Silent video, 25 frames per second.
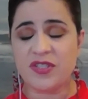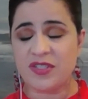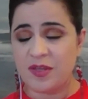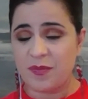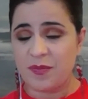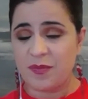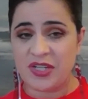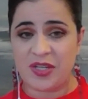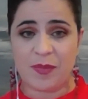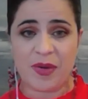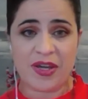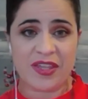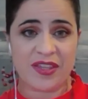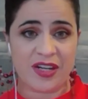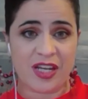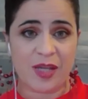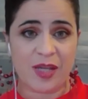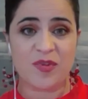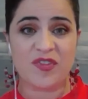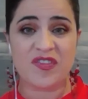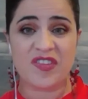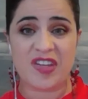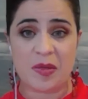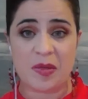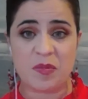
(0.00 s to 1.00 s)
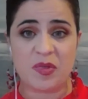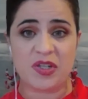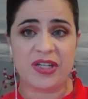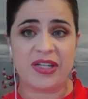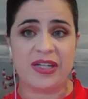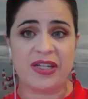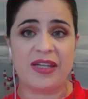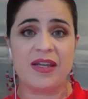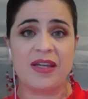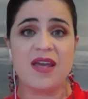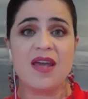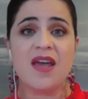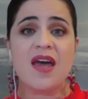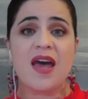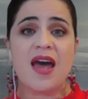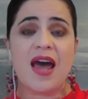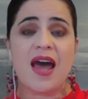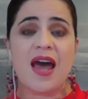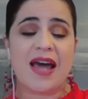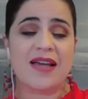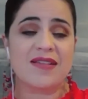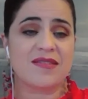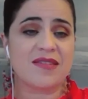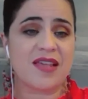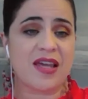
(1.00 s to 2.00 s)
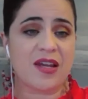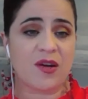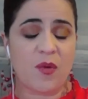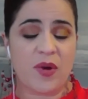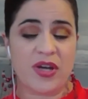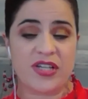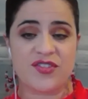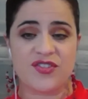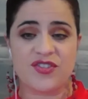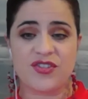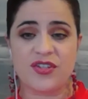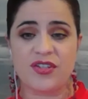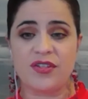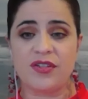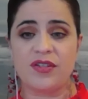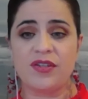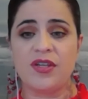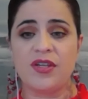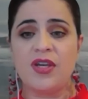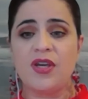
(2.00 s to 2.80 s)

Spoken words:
somebody by the name of Kimberly asked that question.